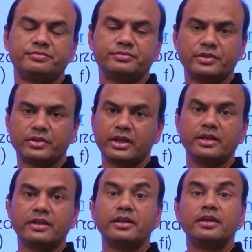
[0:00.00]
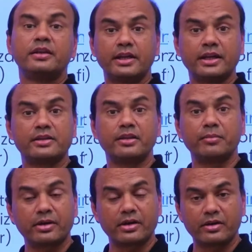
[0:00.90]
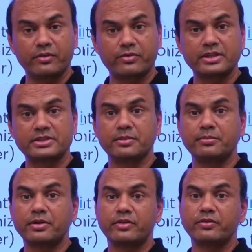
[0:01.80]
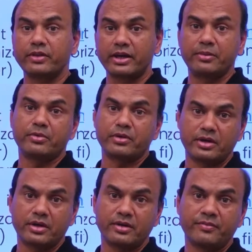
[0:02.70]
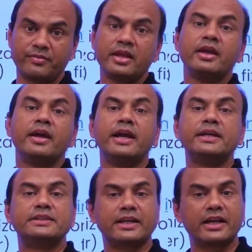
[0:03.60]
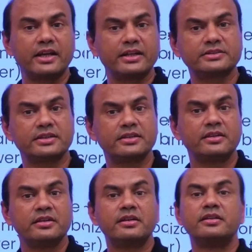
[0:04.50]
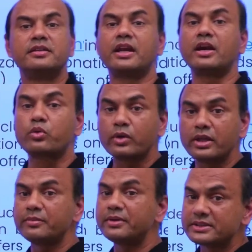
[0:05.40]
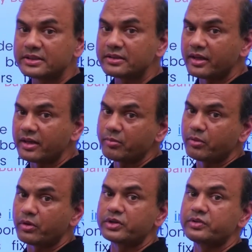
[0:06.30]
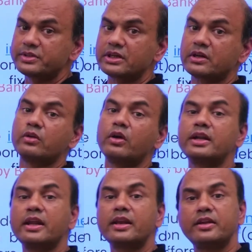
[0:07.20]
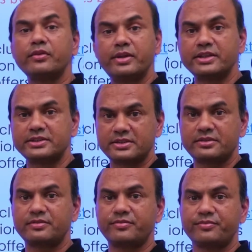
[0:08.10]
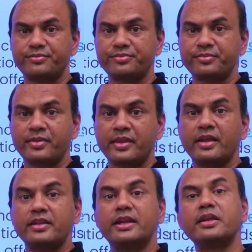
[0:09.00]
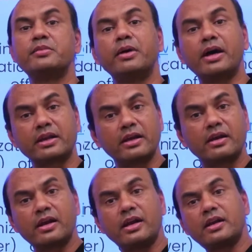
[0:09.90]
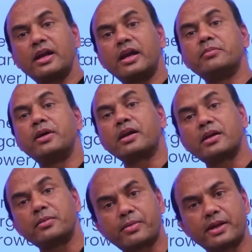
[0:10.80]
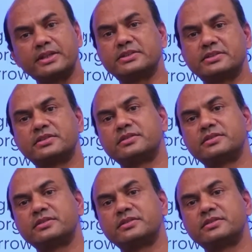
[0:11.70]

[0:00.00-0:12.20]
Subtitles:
Okay, that is difference number 1. Very important. And second is, there are 2 elements in bonds which are not there in FDs. That is market rate and market price.